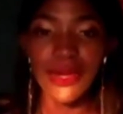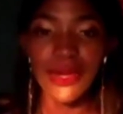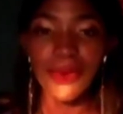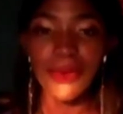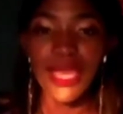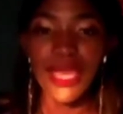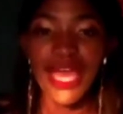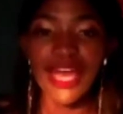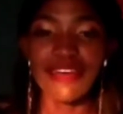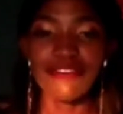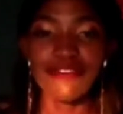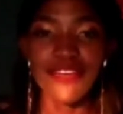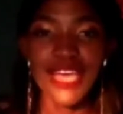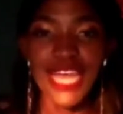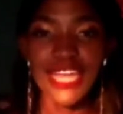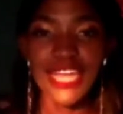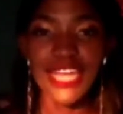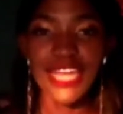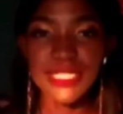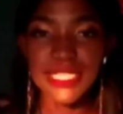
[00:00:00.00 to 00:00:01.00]
We have
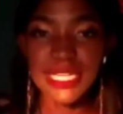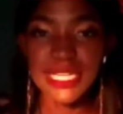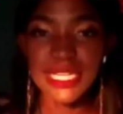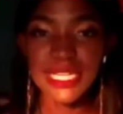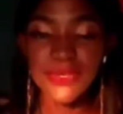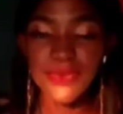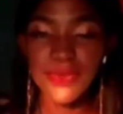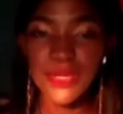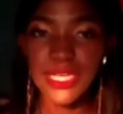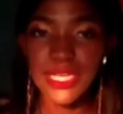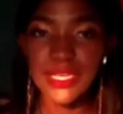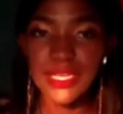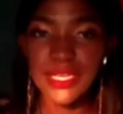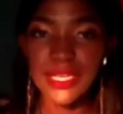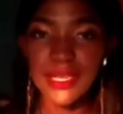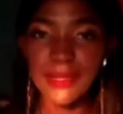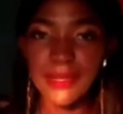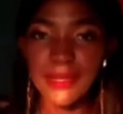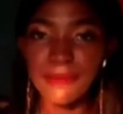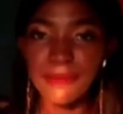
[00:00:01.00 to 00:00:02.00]
countries that are doing
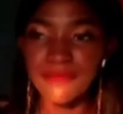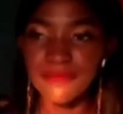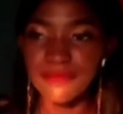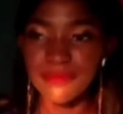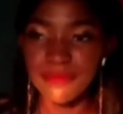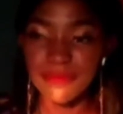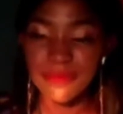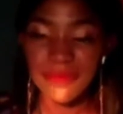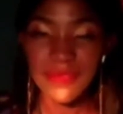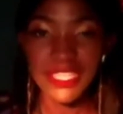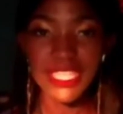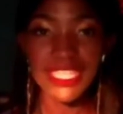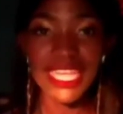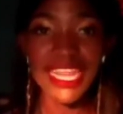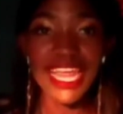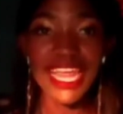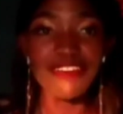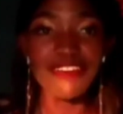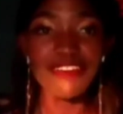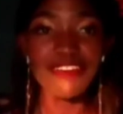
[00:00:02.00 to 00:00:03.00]

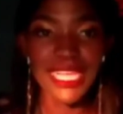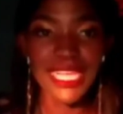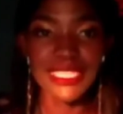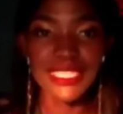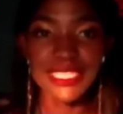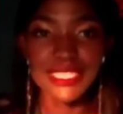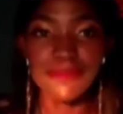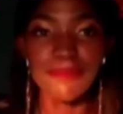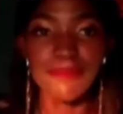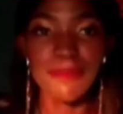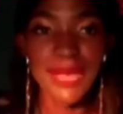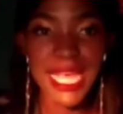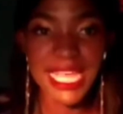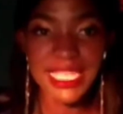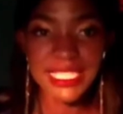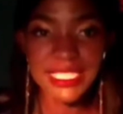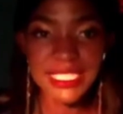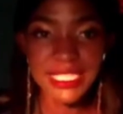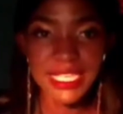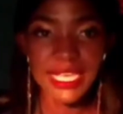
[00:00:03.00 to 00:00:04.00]
that have plastic
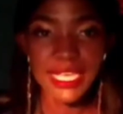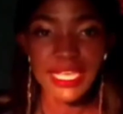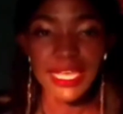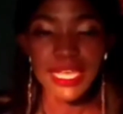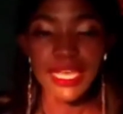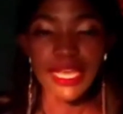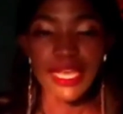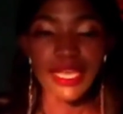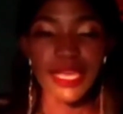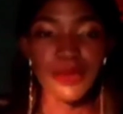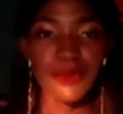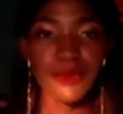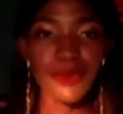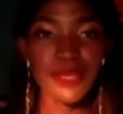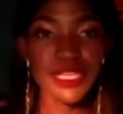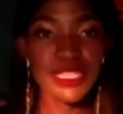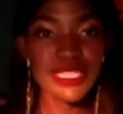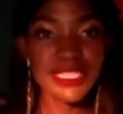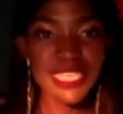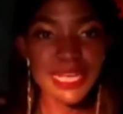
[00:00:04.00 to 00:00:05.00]
bans.
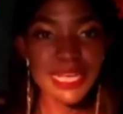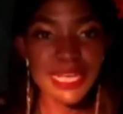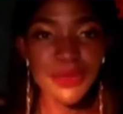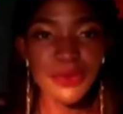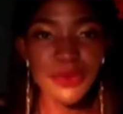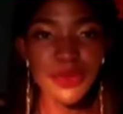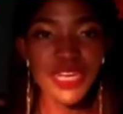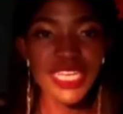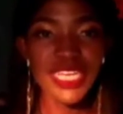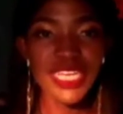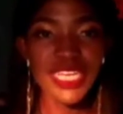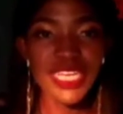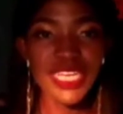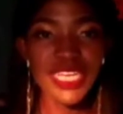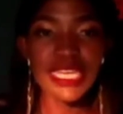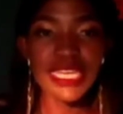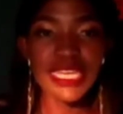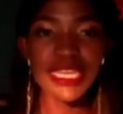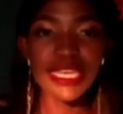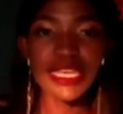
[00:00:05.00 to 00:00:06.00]
In Zambia, we
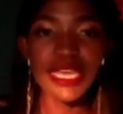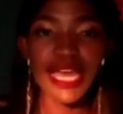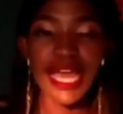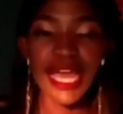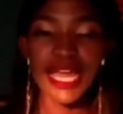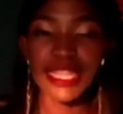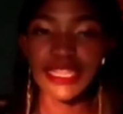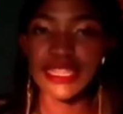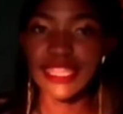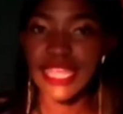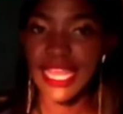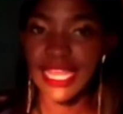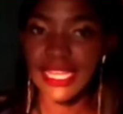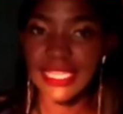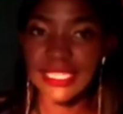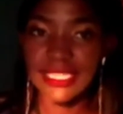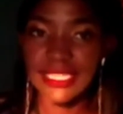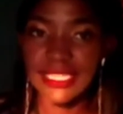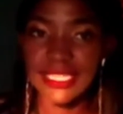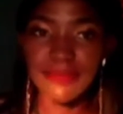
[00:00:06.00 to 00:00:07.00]
recently had
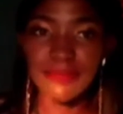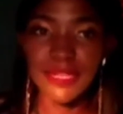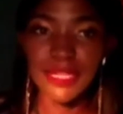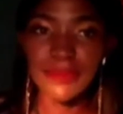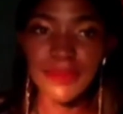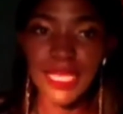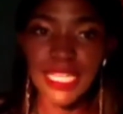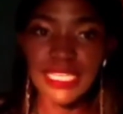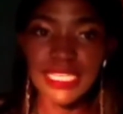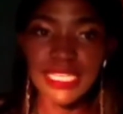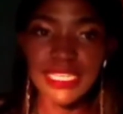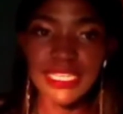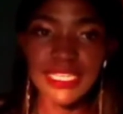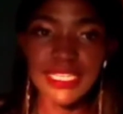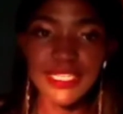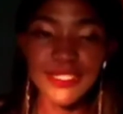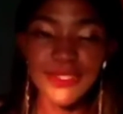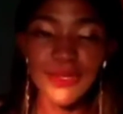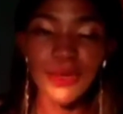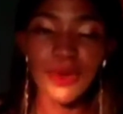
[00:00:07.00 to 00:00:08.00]
that implemented.
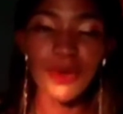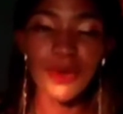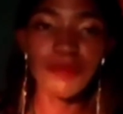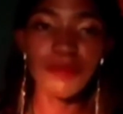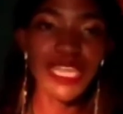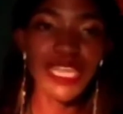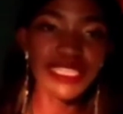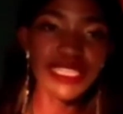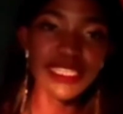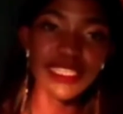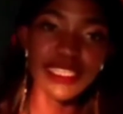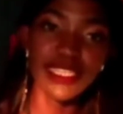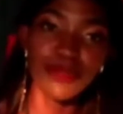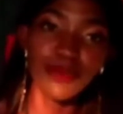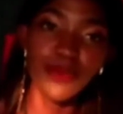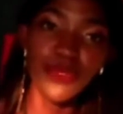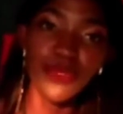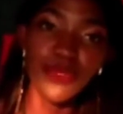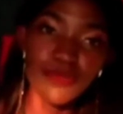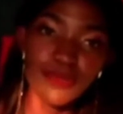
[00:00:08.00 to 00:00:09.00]
So all plastics is
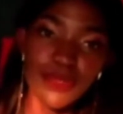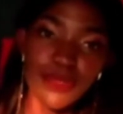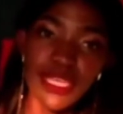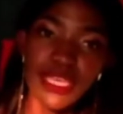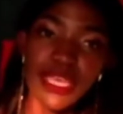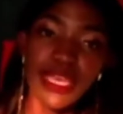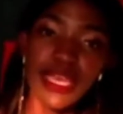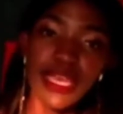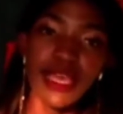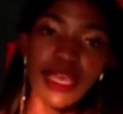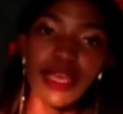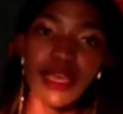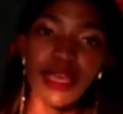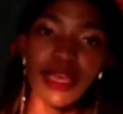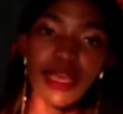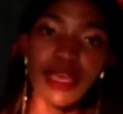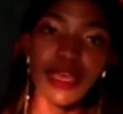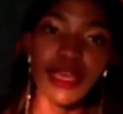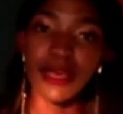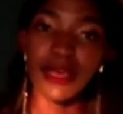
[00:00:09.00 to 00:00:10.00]
supposed to be
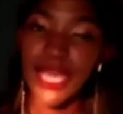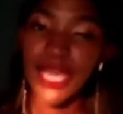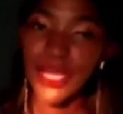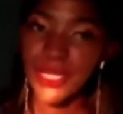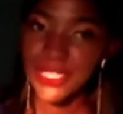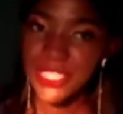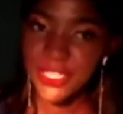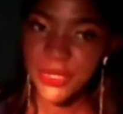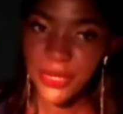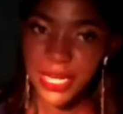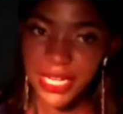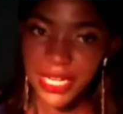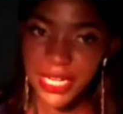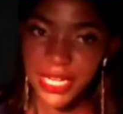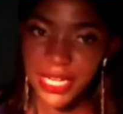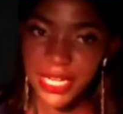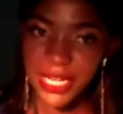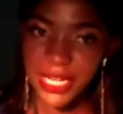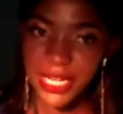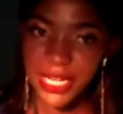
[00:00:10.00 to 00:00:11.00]

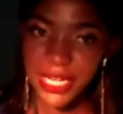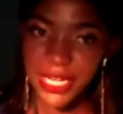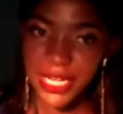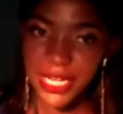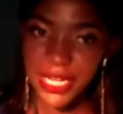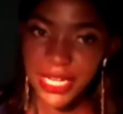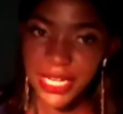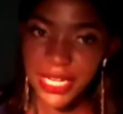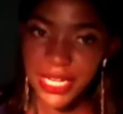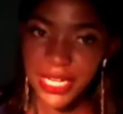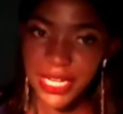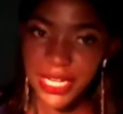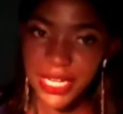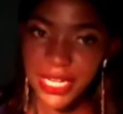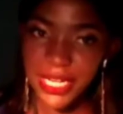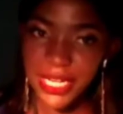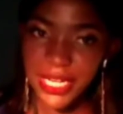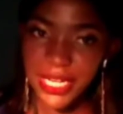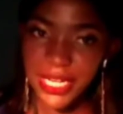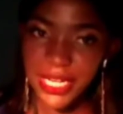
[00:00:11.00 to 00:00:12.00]
biodegradable, which we're still
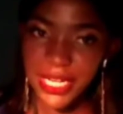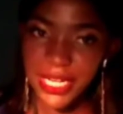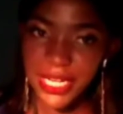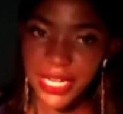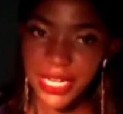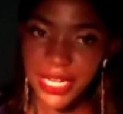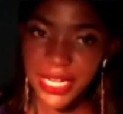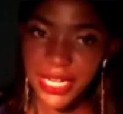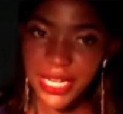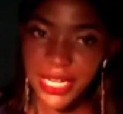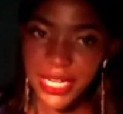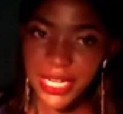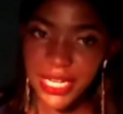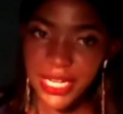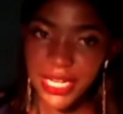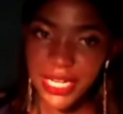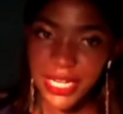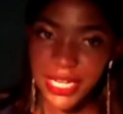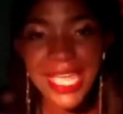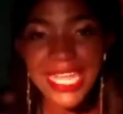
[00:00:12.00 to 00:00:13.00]
trying to
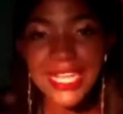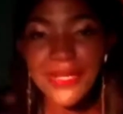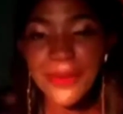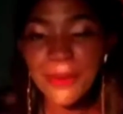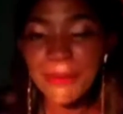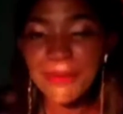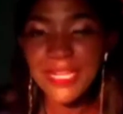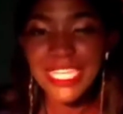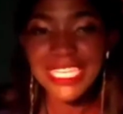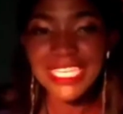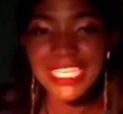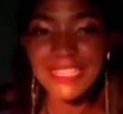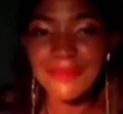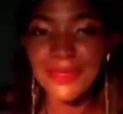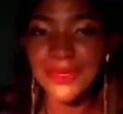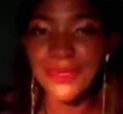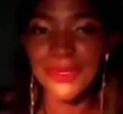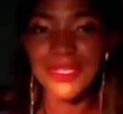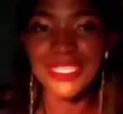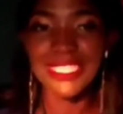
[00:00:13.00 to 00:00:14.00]
implement completely
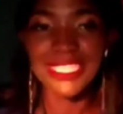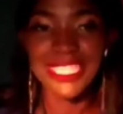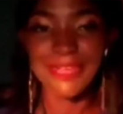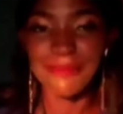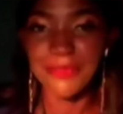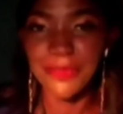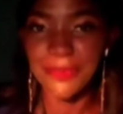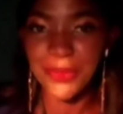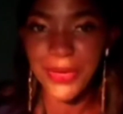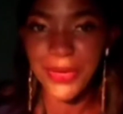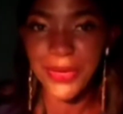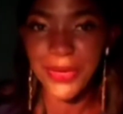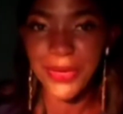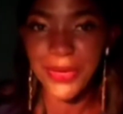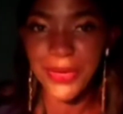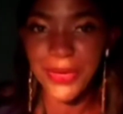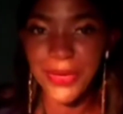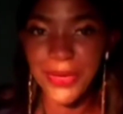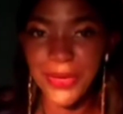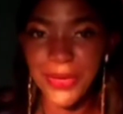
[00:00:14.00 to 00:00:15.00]
because some people
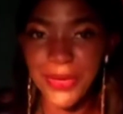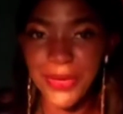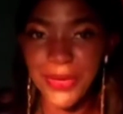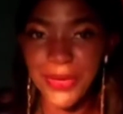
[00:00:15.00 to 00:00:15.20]
haven't yet